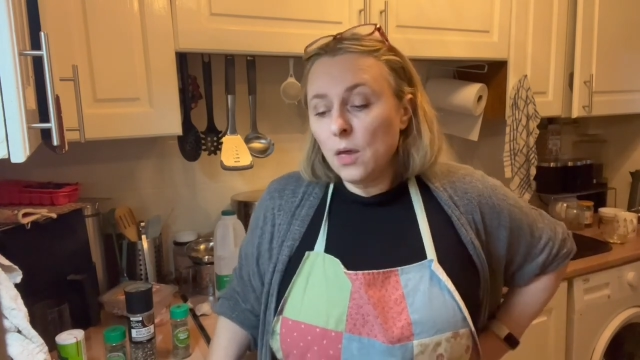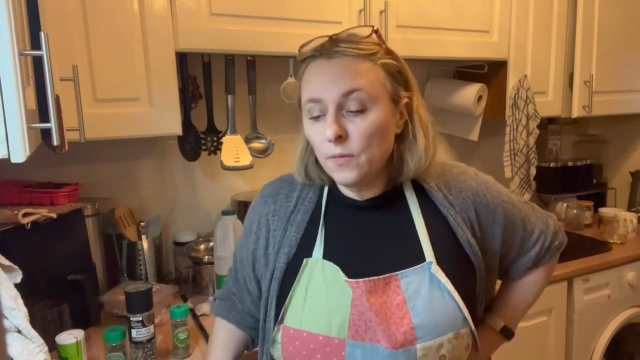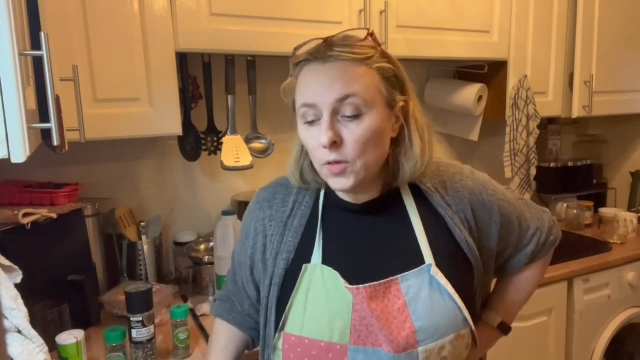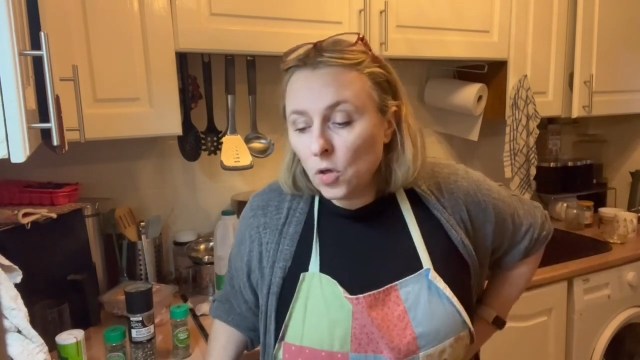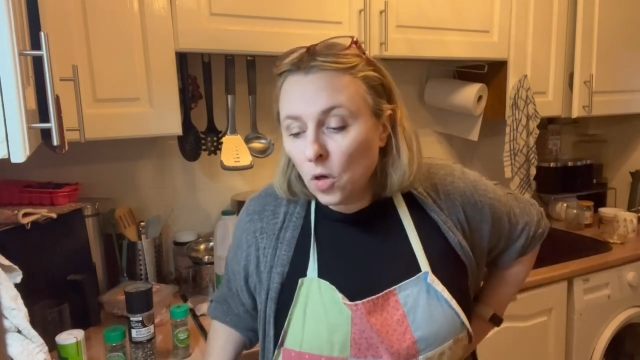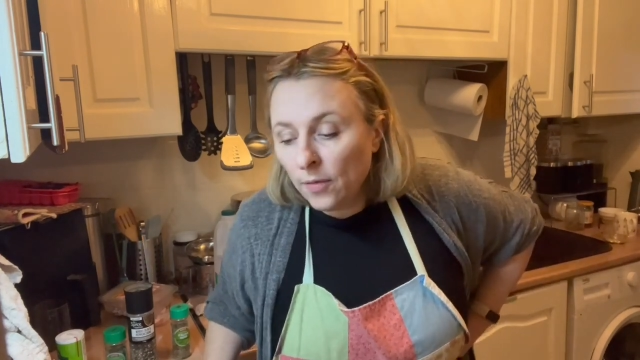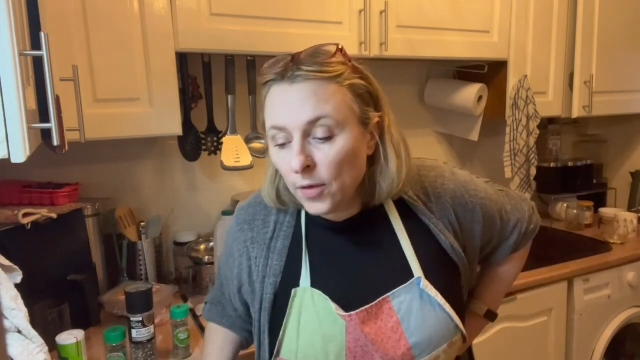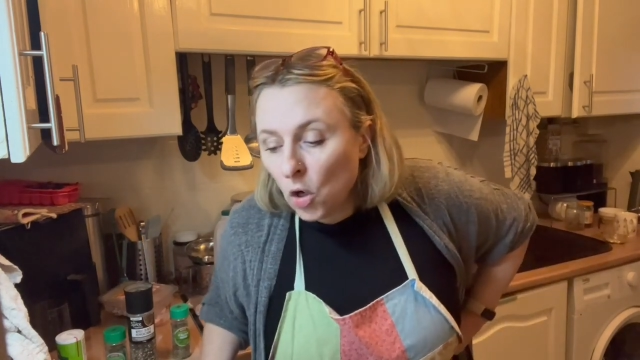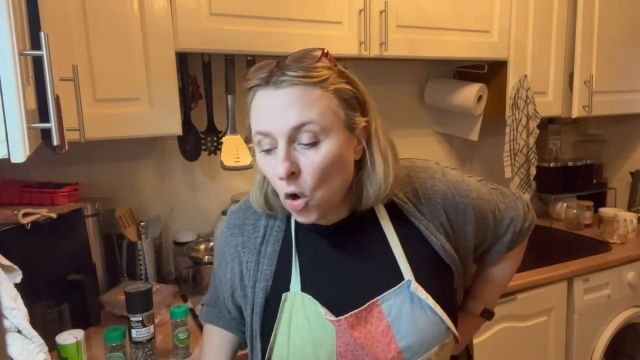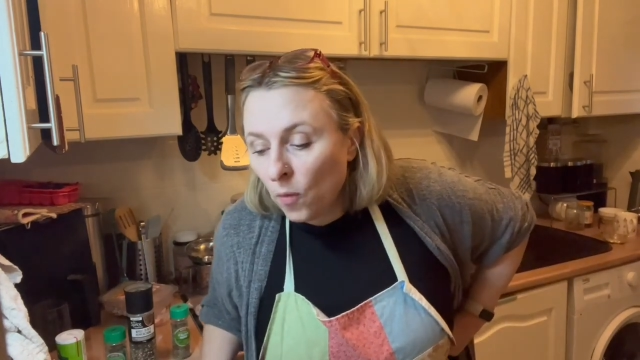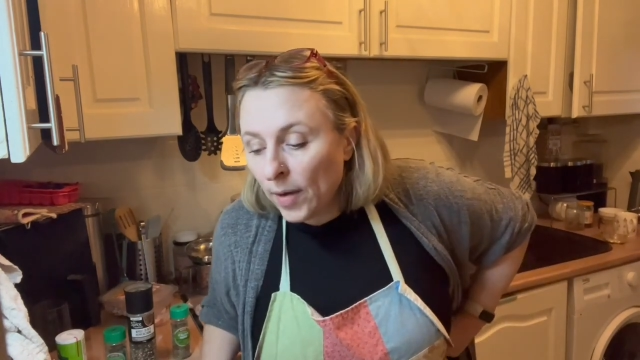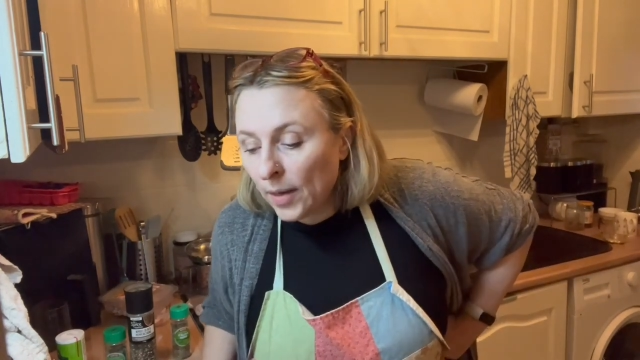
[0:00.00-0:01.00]
if you're, not, if you're not
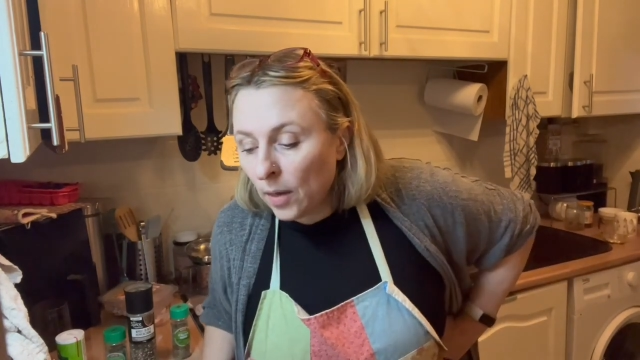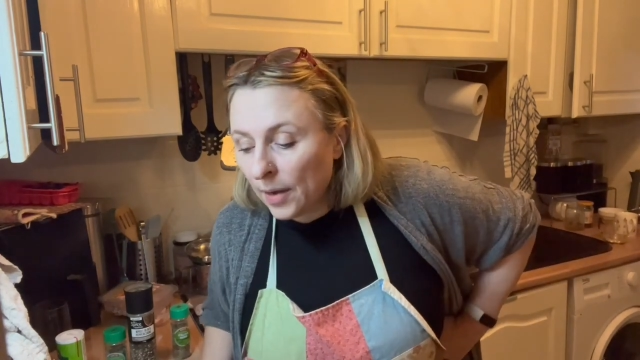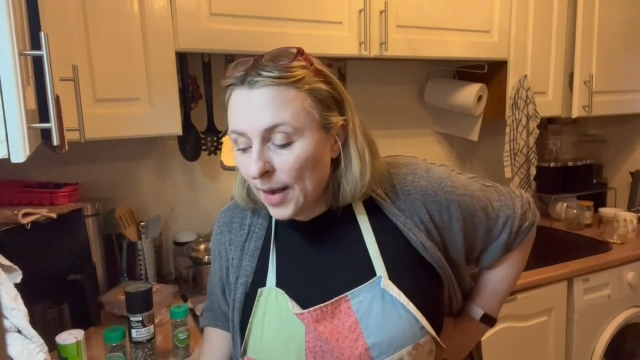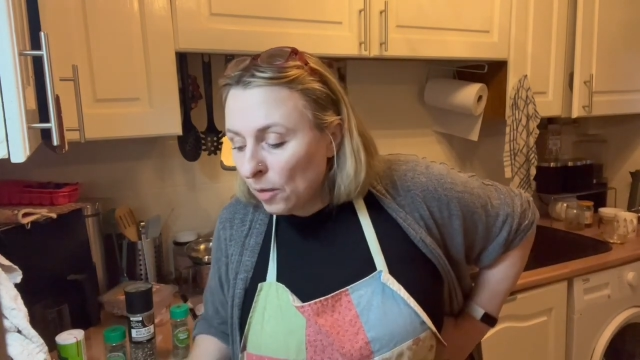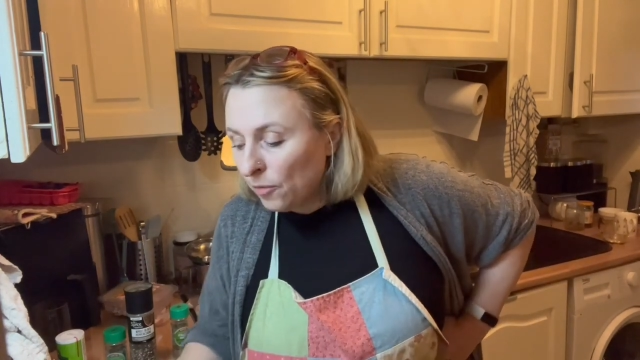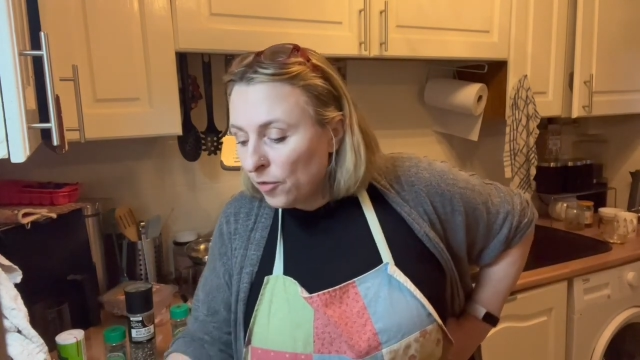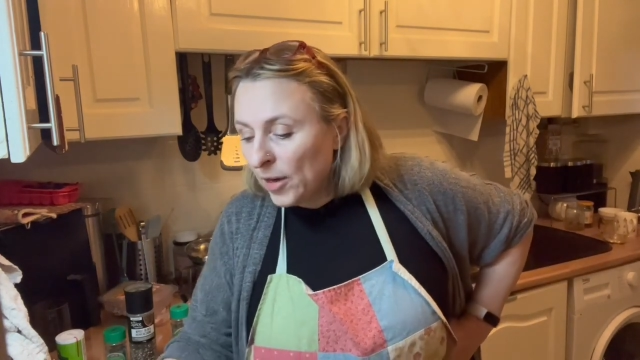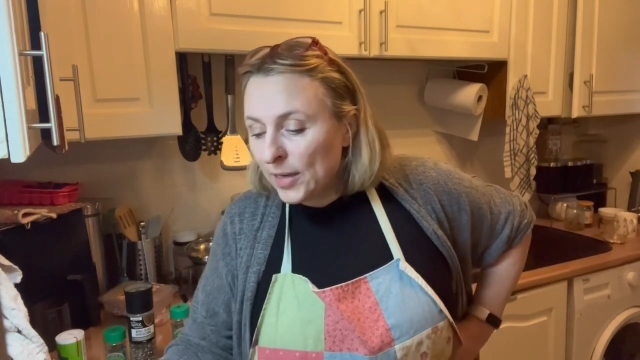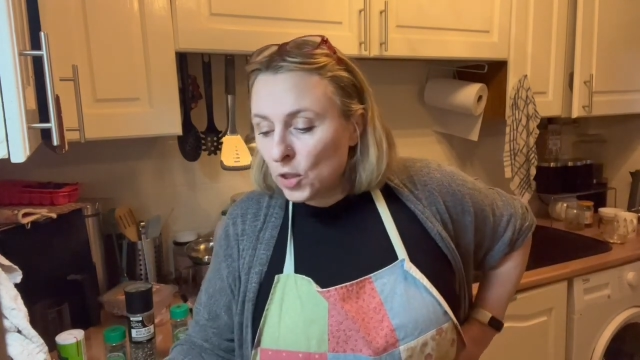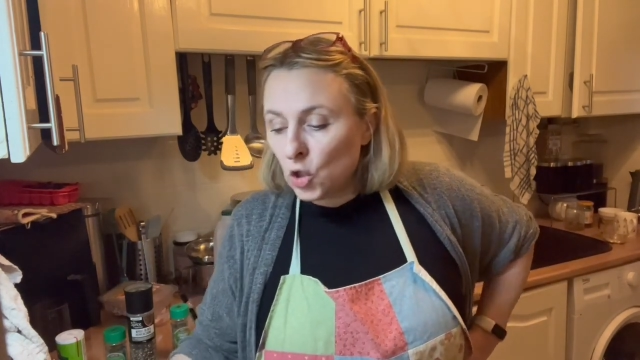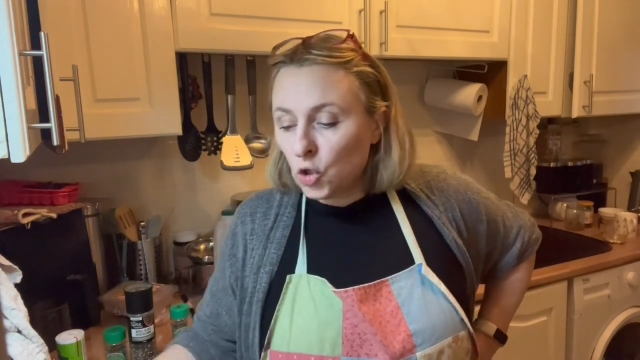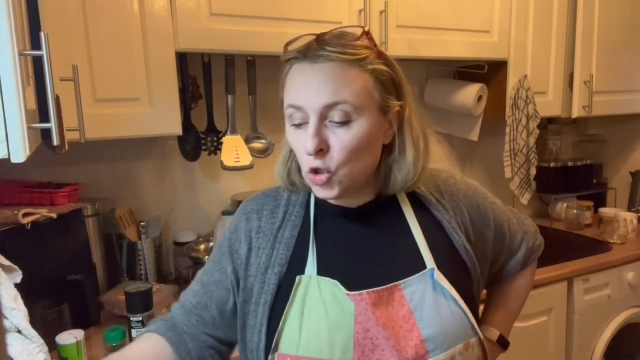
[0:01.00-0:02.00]
already an
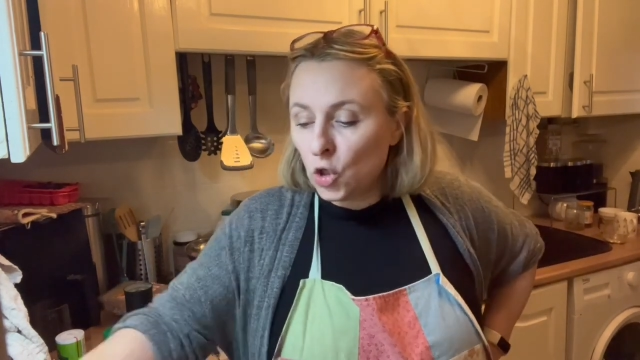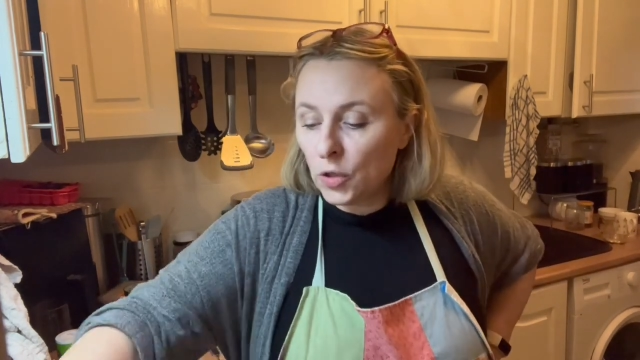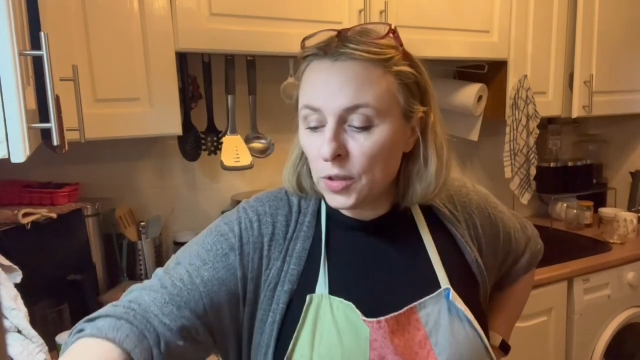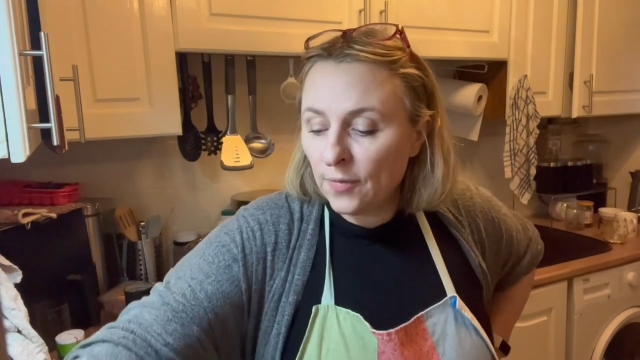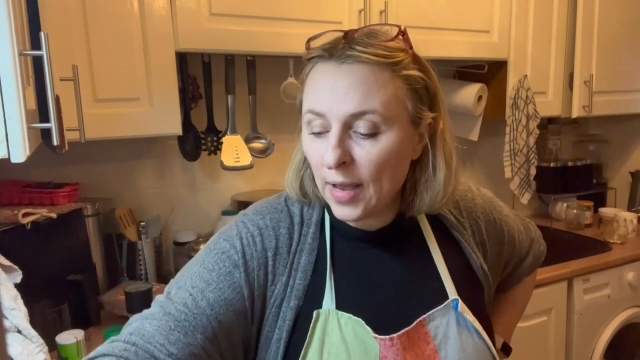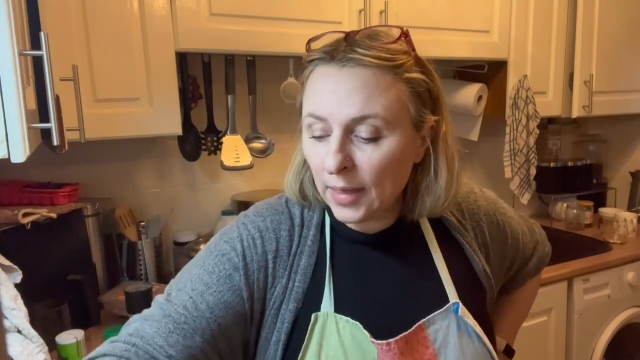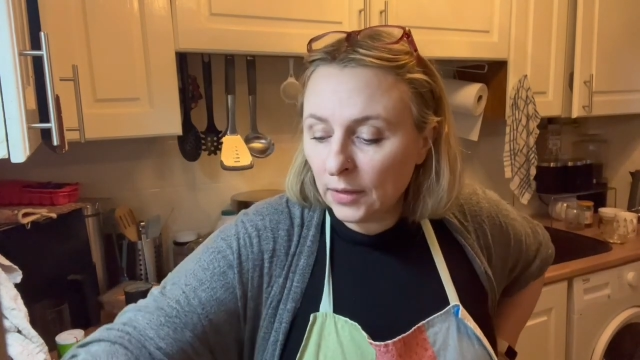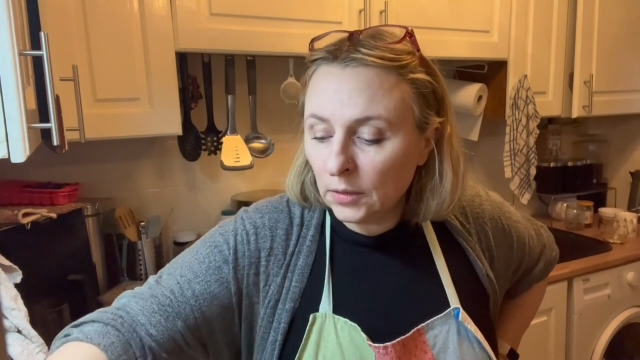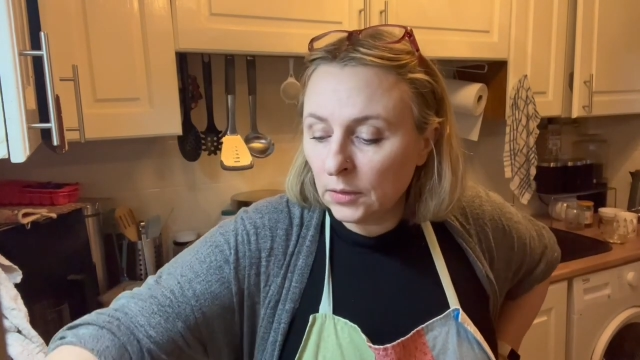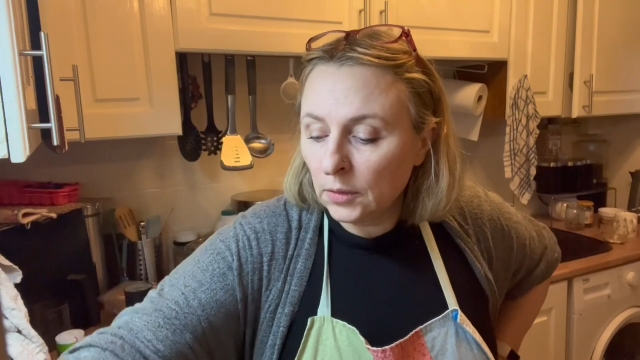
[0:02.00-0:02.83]
Alfredo sauce fan,